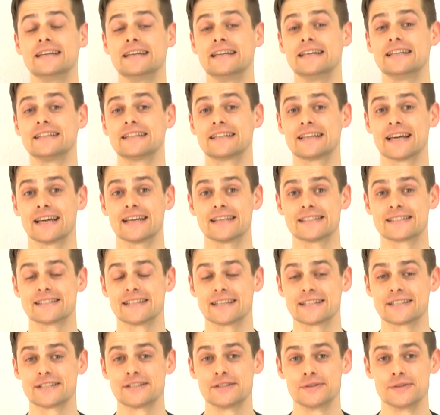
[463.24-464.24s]
In case
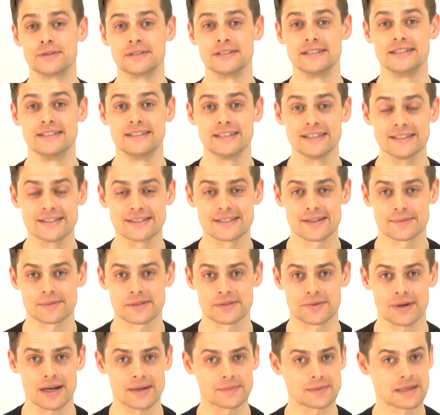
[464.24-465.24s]
that you did
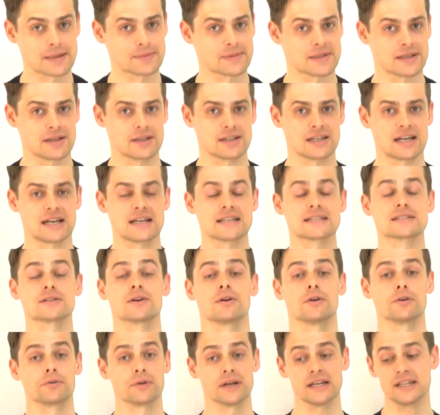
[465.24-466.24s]
subscribe to us
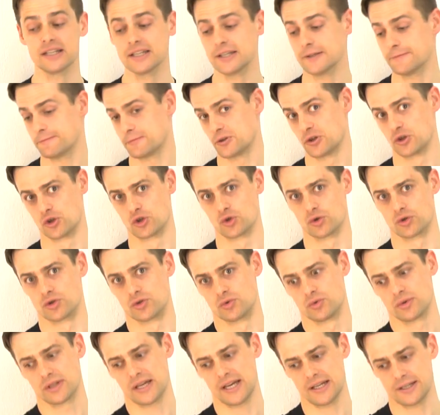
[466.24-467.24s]
already, you should
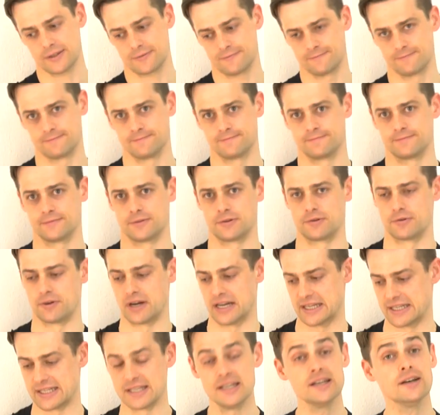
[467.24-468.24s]
do that
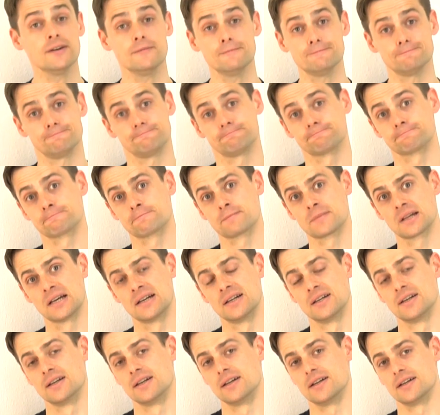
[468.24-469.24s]
right here.
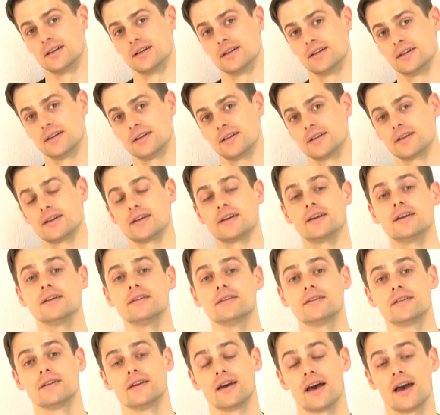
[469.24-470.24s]

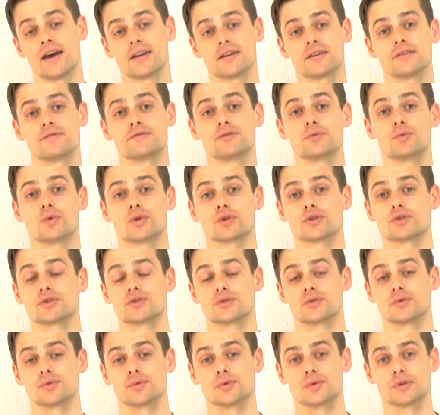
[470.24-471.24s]
And if you want
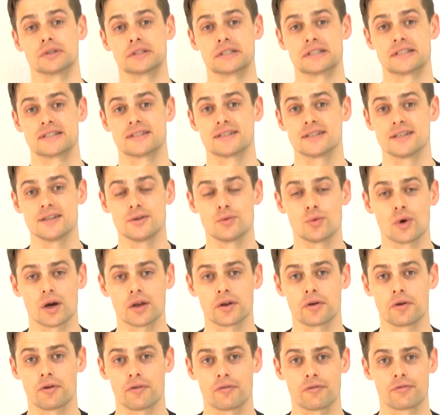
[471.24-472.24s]
to see
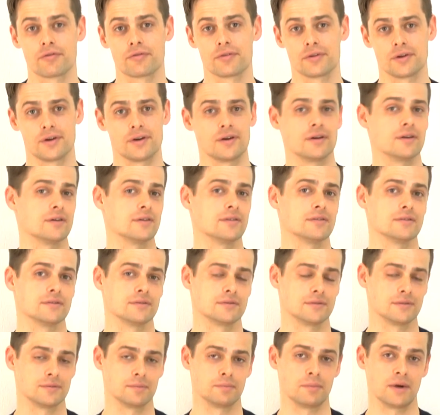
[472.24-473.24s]
one of
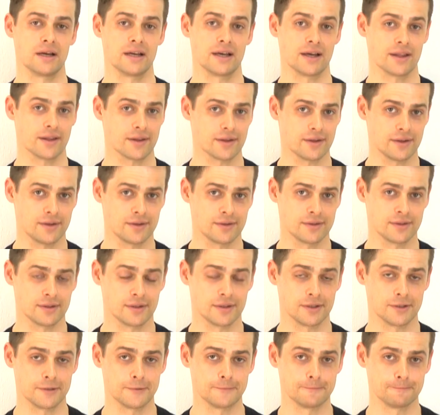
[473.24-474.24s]
my
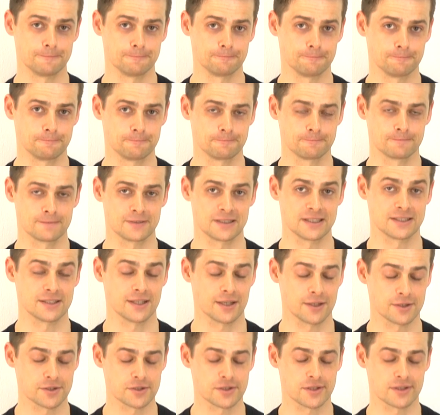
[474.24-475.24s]
other
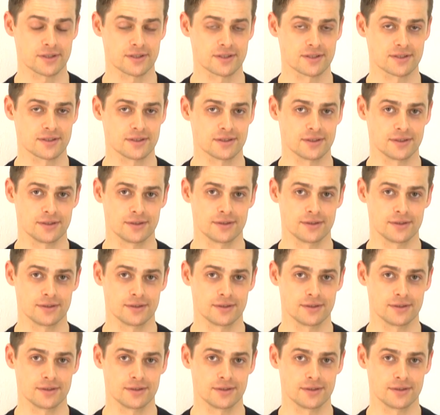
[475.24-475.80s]
intelligent